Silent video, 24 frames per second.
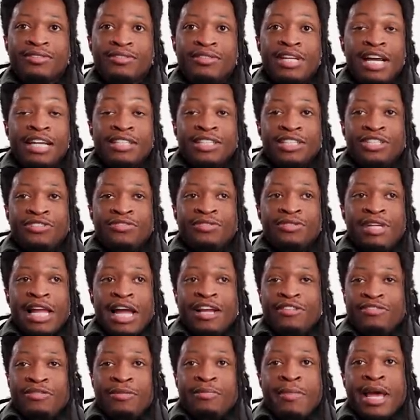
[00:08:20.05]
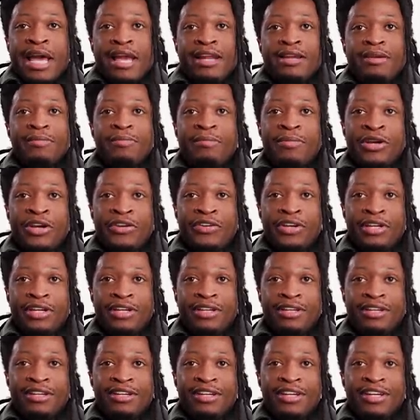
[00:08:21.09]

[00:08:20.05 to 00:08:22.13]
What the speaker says: not just like for men, period.